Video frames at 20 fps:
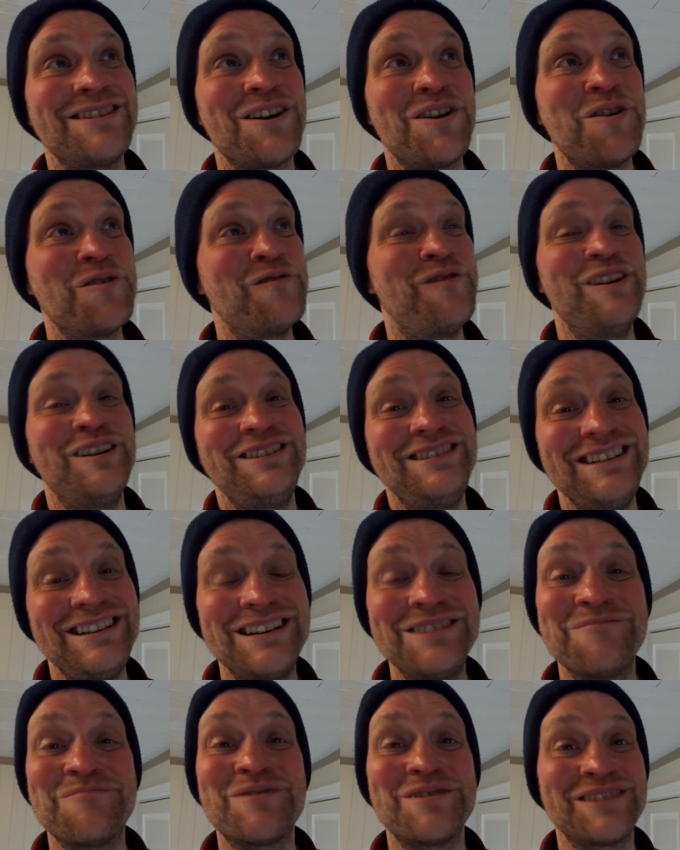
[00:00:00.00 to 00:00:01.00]
Jehovah
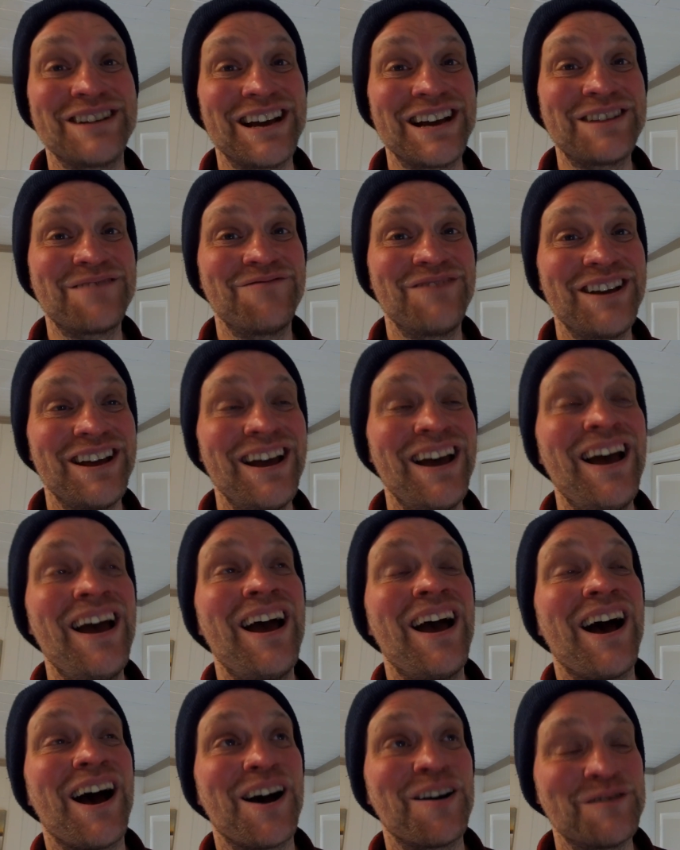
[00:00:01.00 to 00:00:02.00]
didn't protect me.
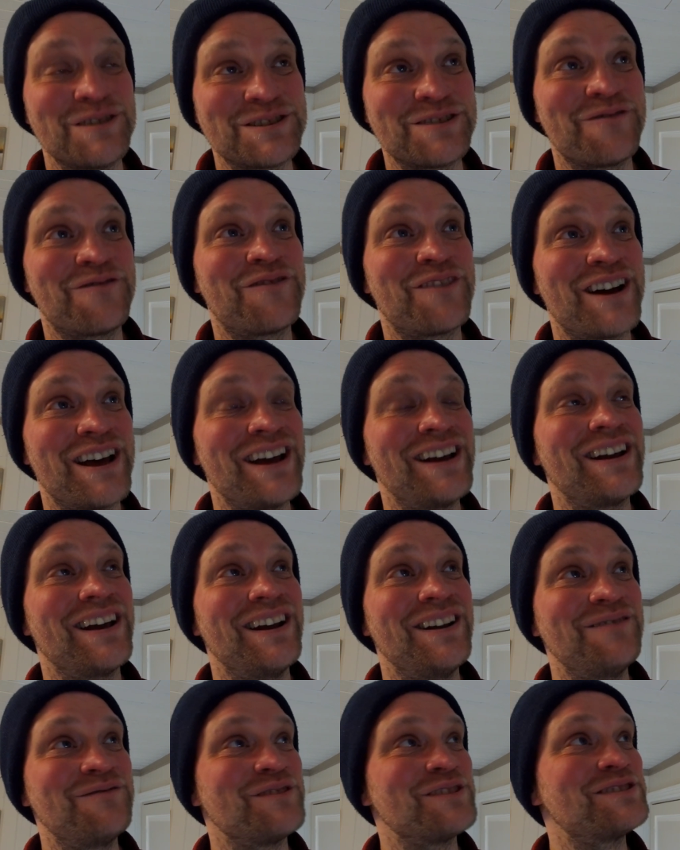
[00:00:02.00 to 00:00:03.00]
I was afraid, and
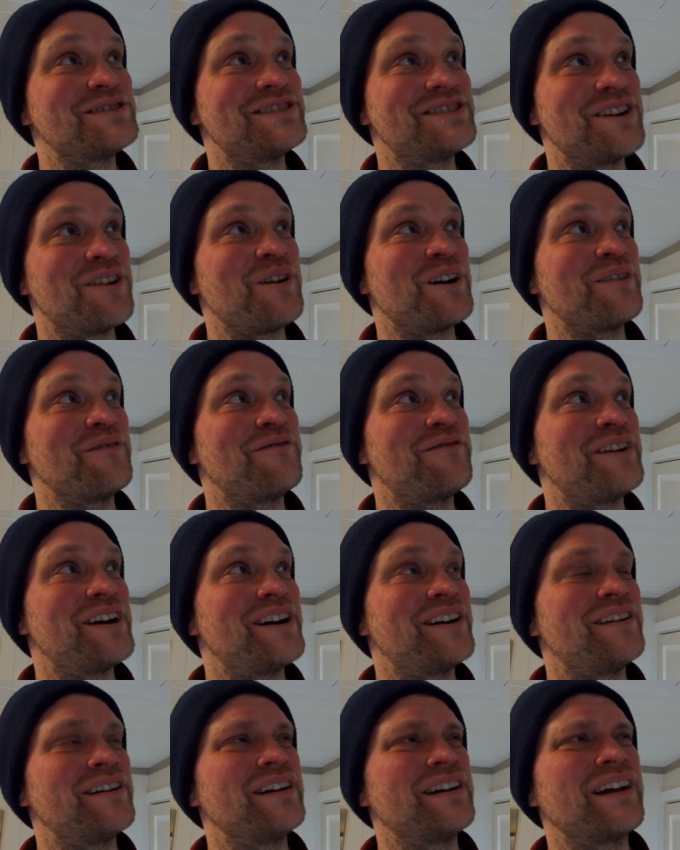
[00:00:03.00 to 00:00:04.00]
it was so
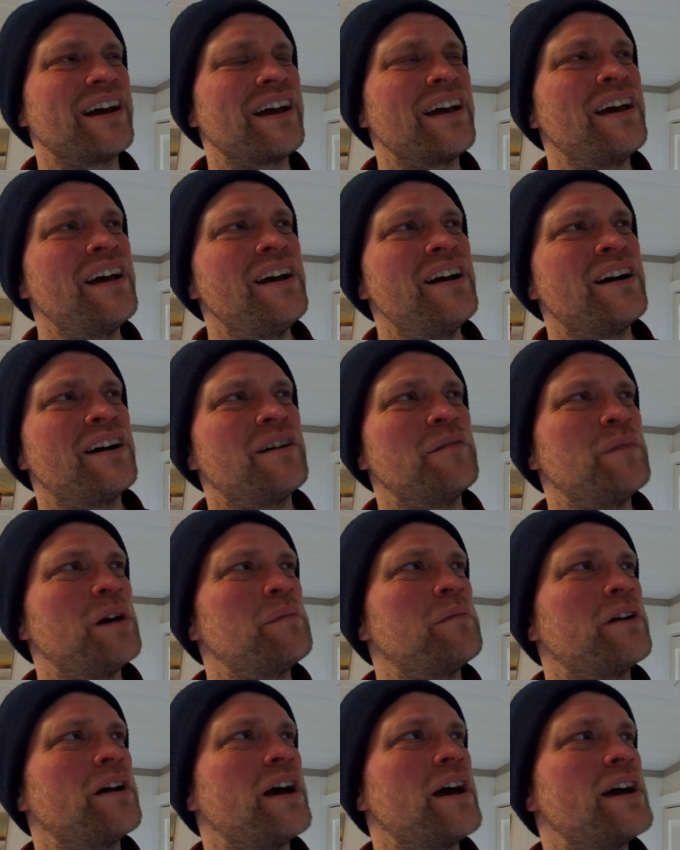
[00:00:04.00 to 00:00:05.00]
unfair. And I
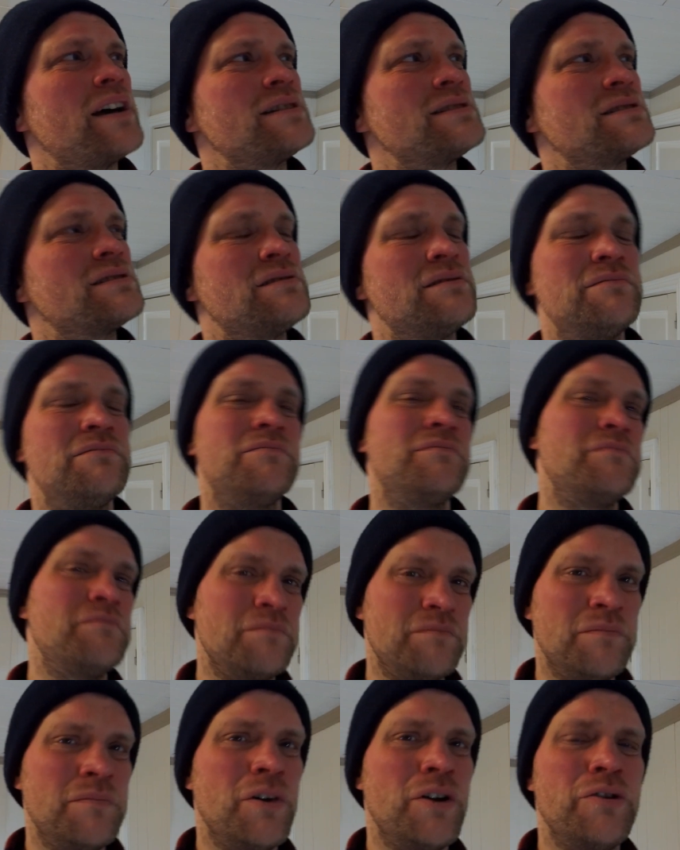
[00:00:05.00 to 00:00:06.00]
remember I asked
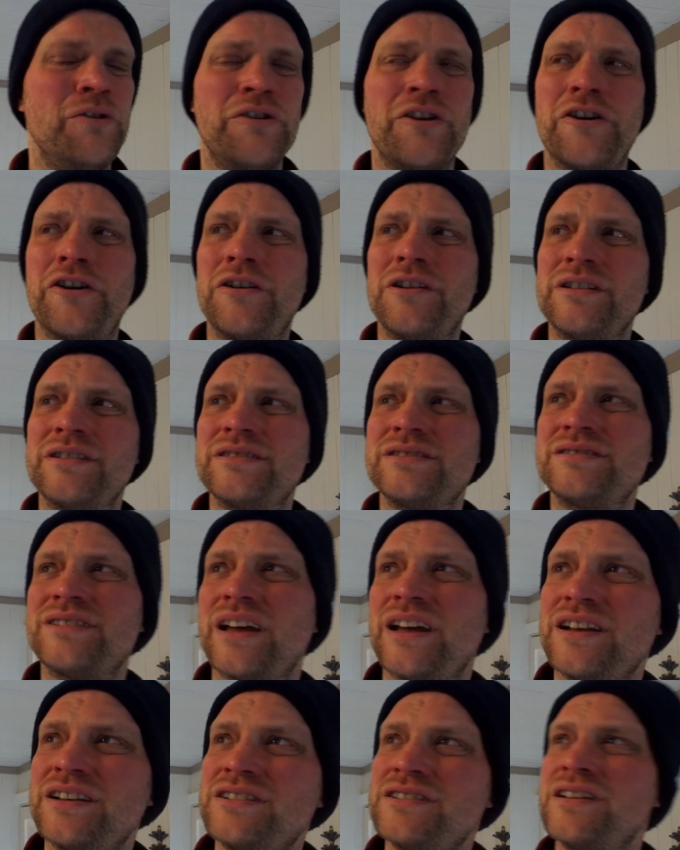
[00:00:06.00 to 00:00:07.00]
in an earlier
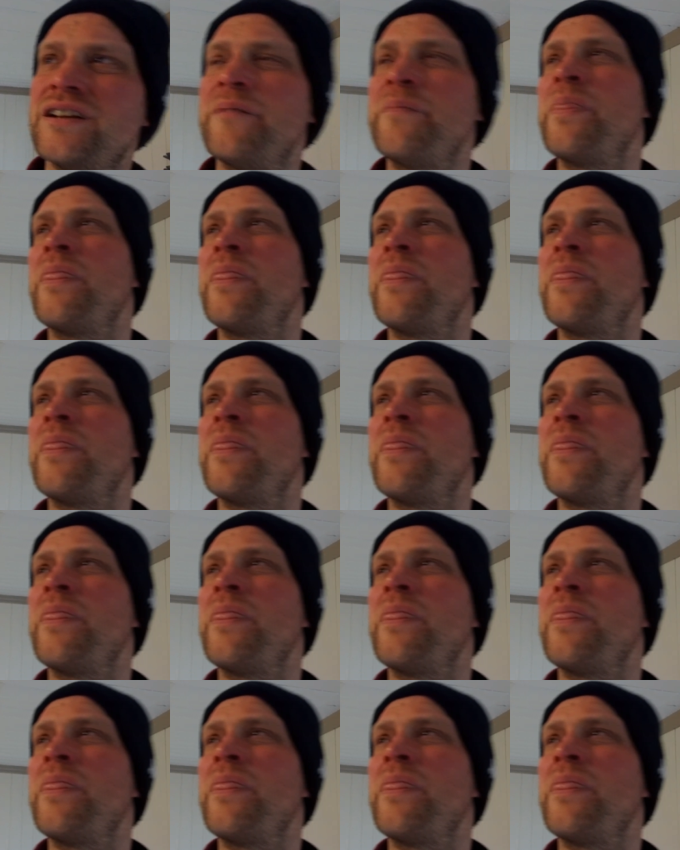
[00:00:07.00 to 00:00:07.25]
stage,